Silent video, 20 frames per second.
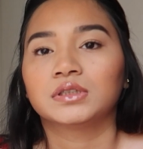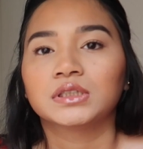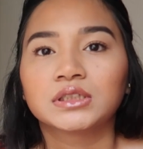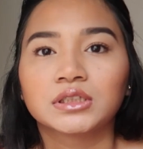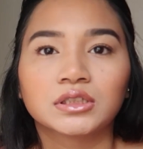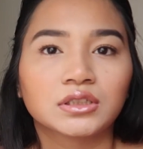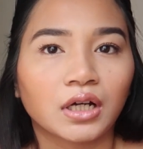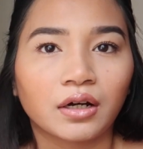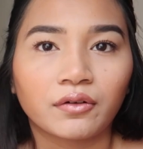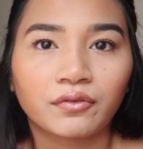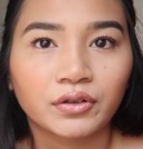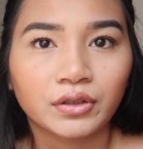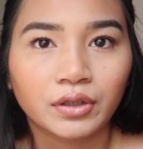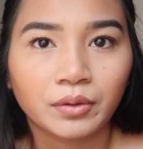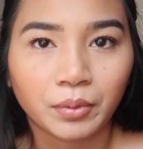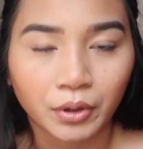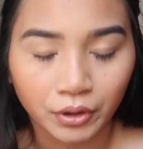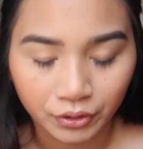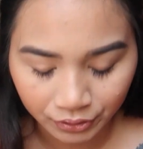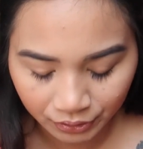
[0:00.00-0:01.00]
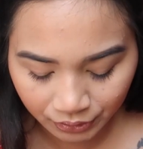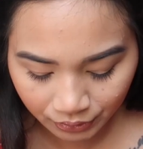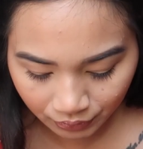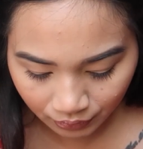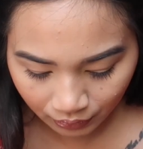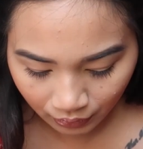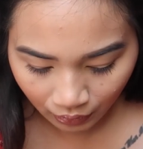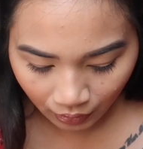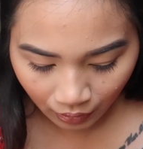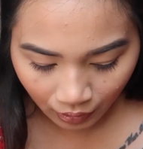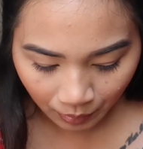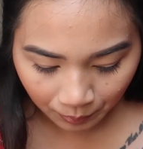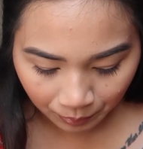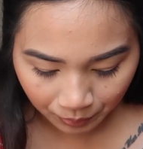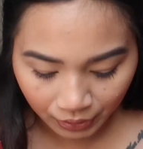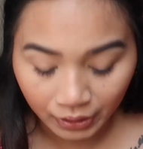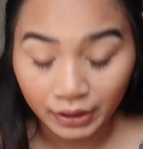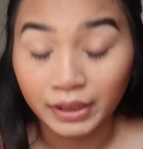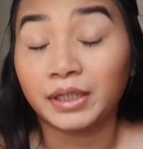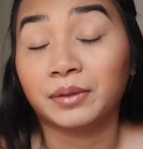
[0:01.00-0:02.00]
this is not for the party,
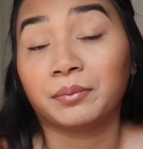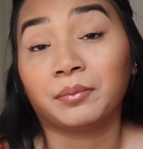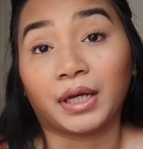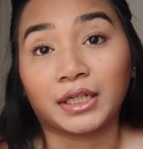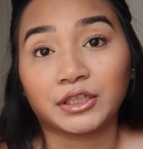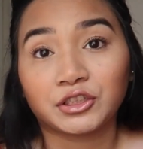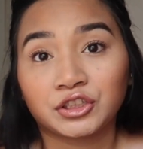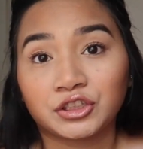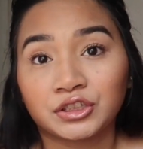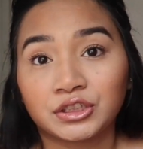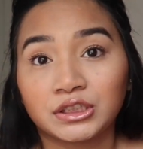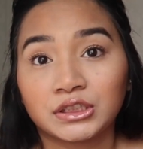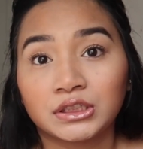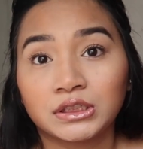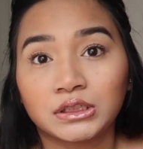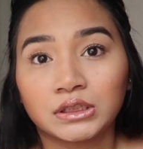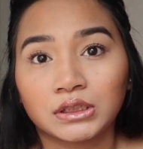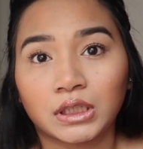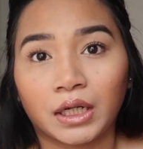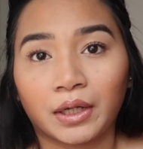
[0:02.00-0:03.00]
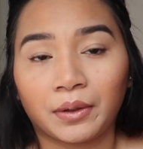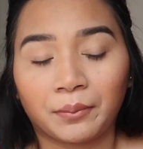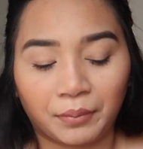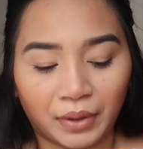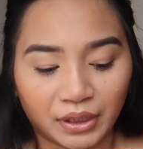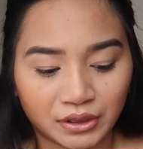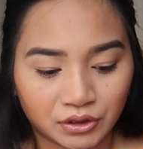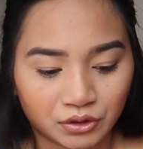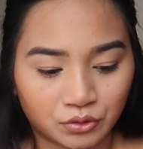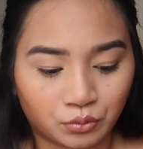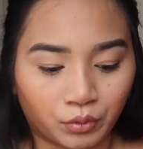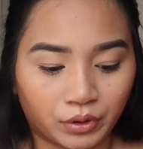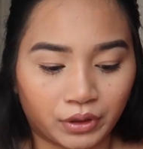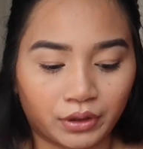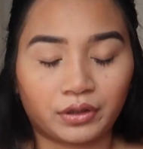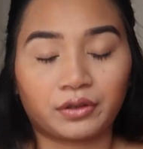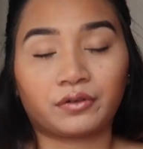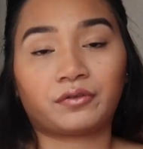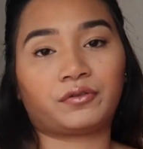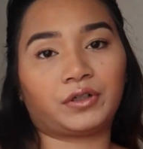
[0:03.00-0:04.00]
but it matches one
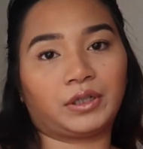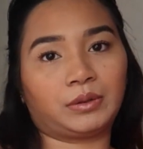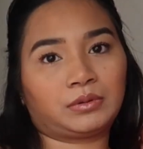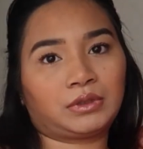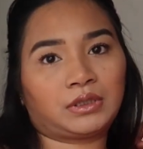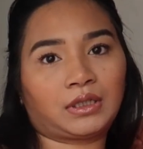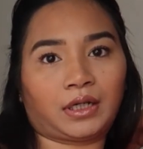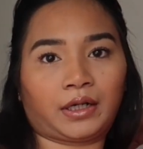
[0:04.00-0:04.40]
of the frames